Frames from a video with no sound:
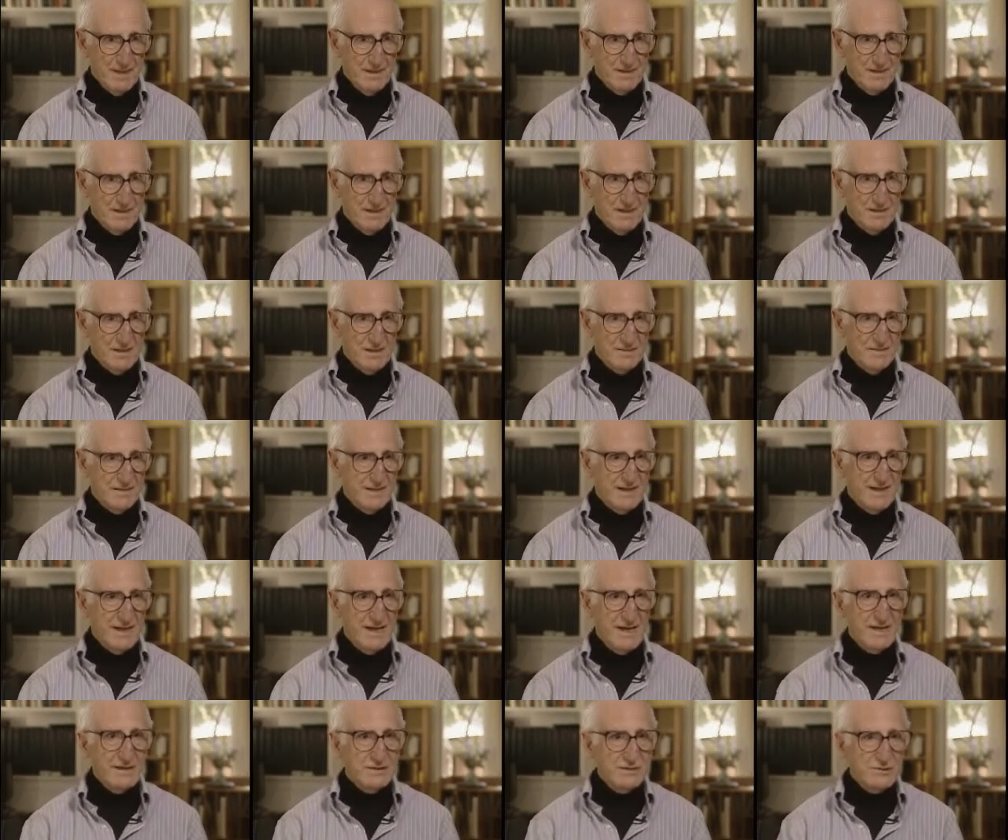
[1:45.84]
They
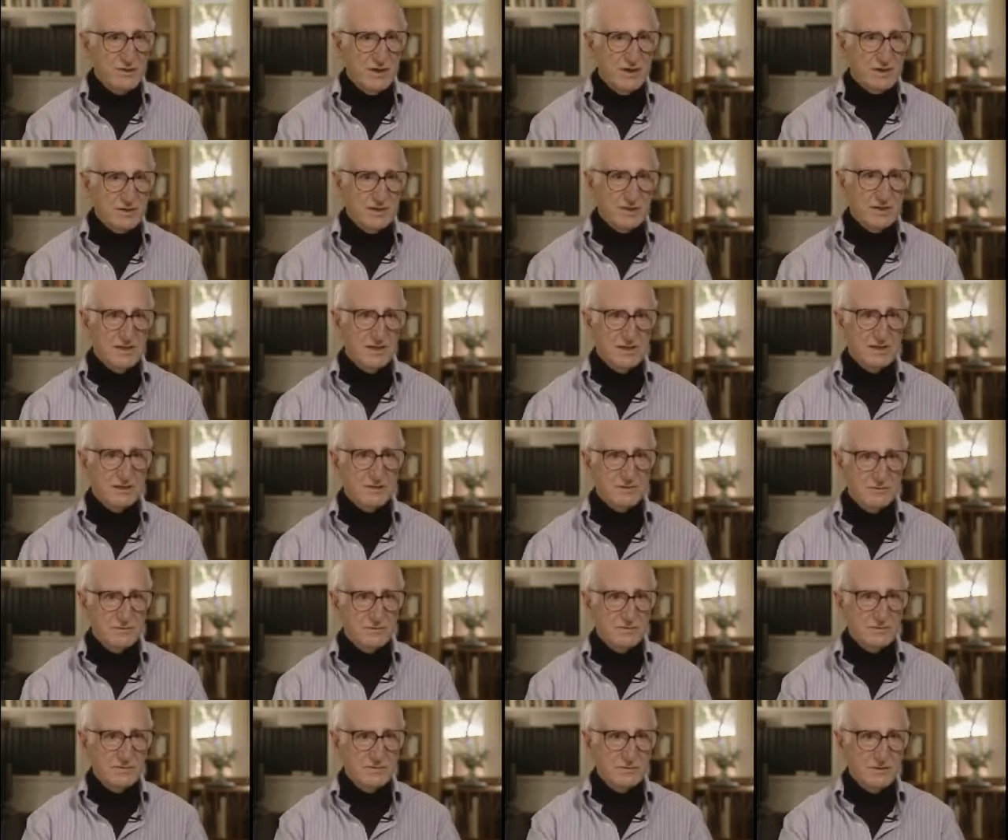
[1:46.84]
hate talking
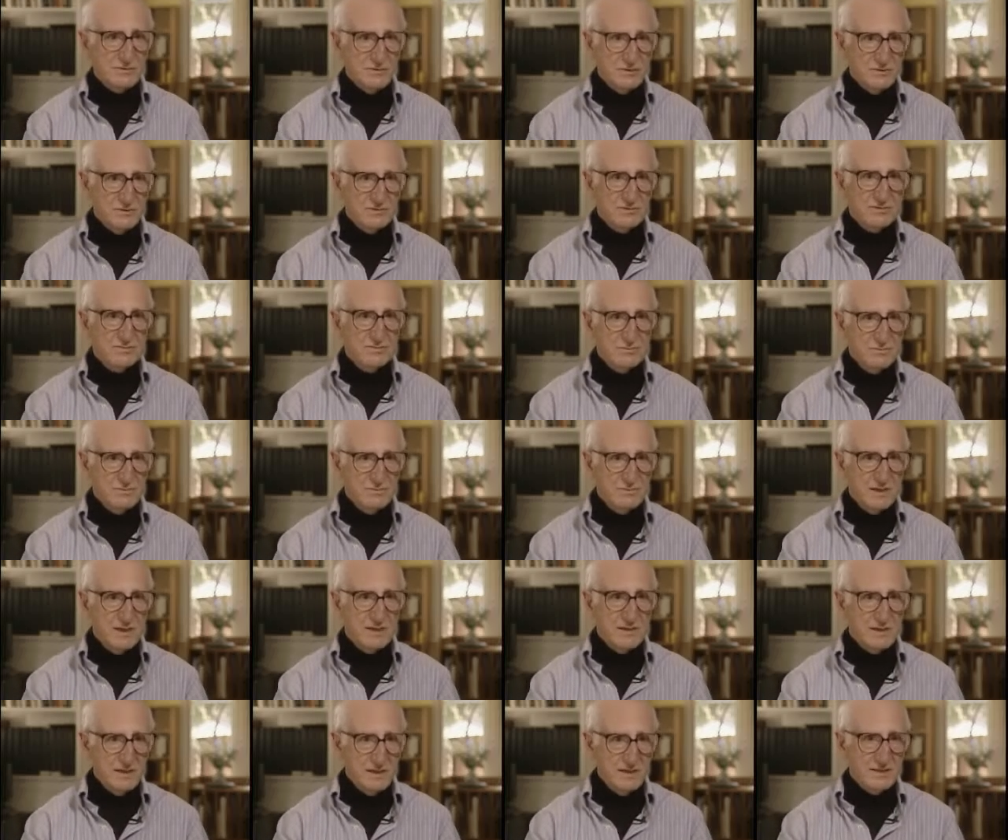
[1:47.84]
heads, such as
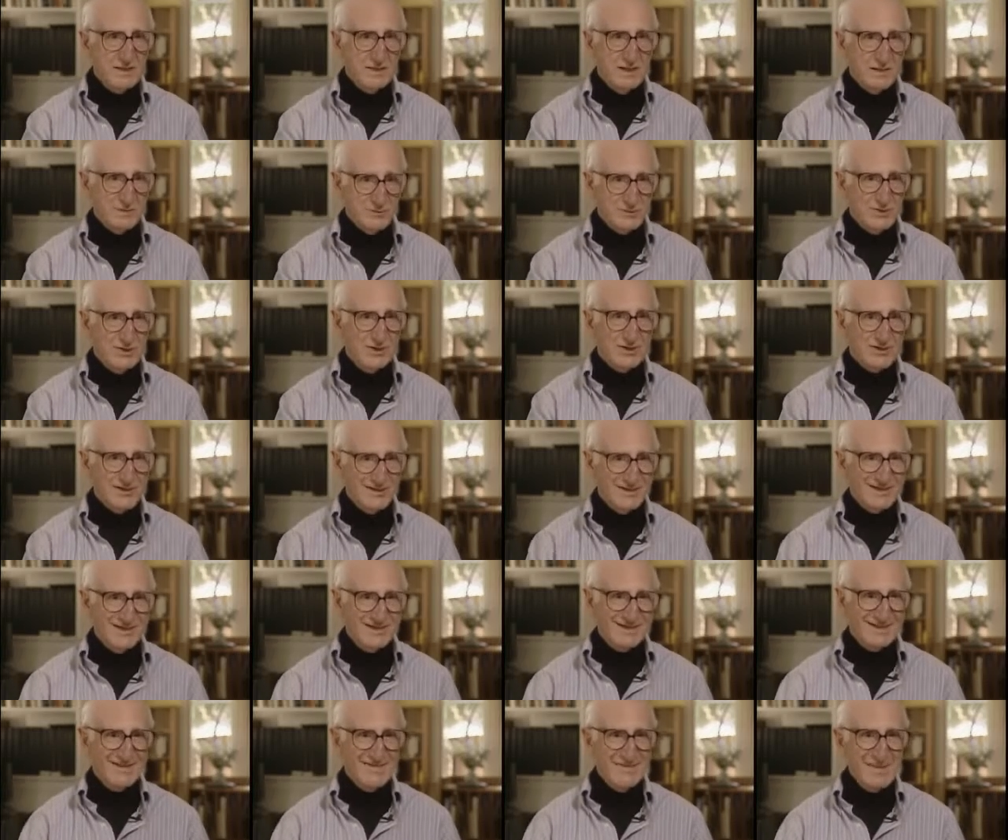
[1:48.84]
my head now
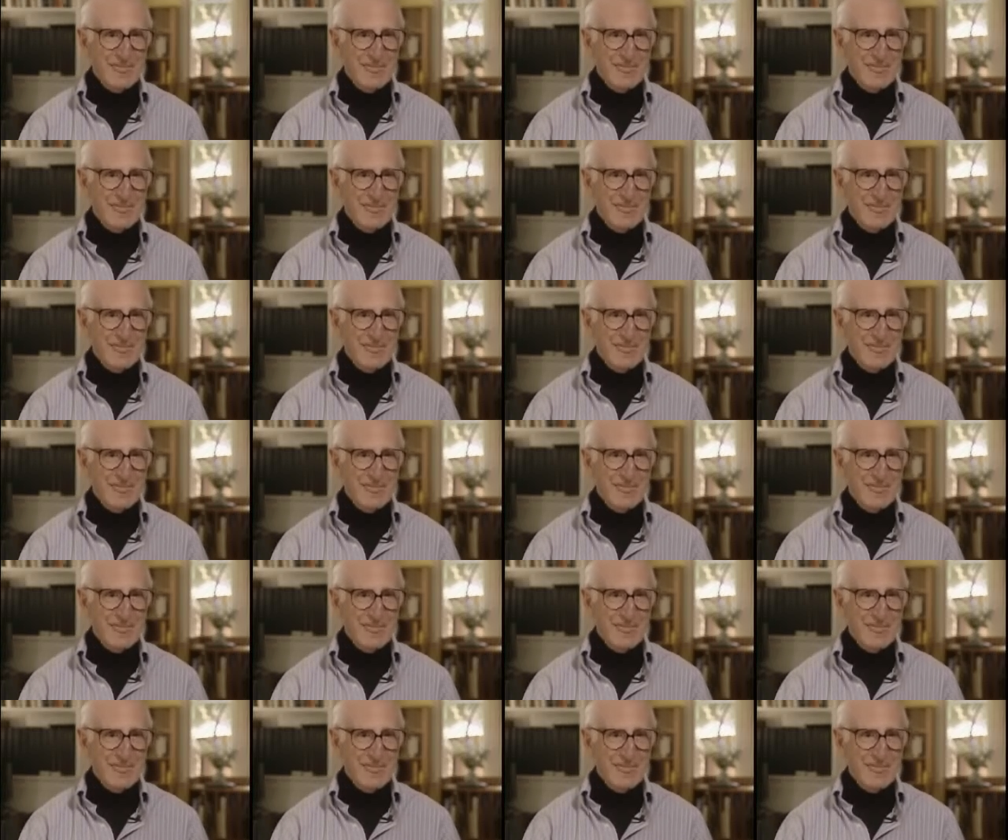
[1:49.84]
talking,